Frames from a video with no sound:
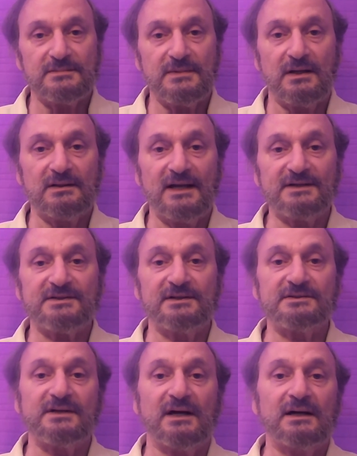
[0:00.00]

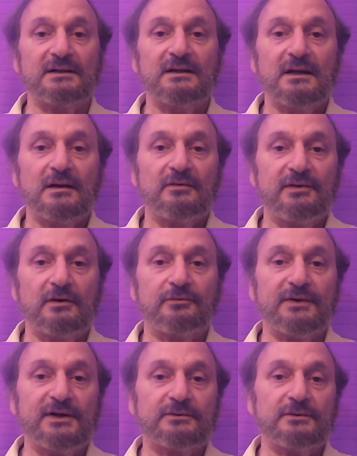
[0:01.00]
lessons on, feel
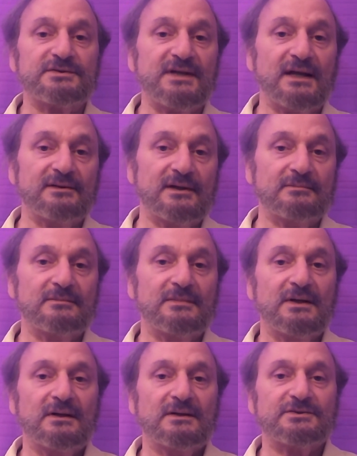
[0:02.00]
free to send them
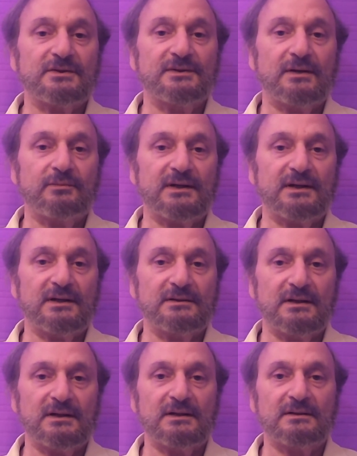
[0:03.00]
so that we
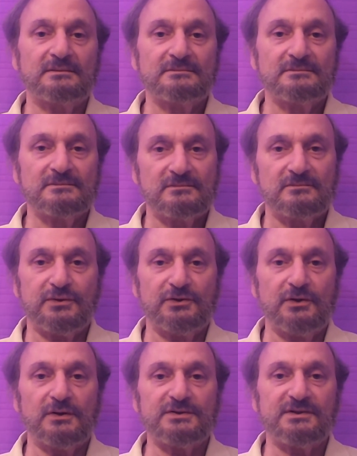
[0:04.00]
can
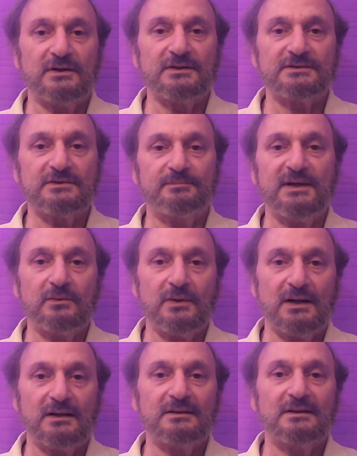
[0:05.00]
produce those. So be
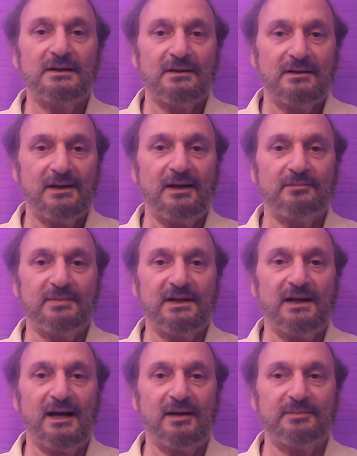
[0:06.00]
well and be
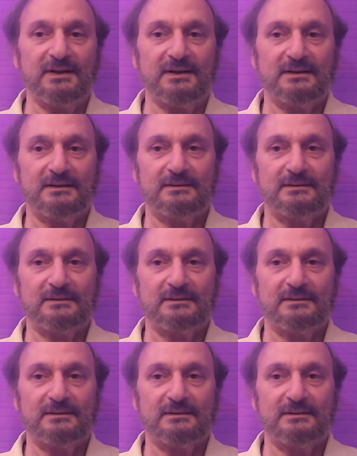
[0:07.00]
happy.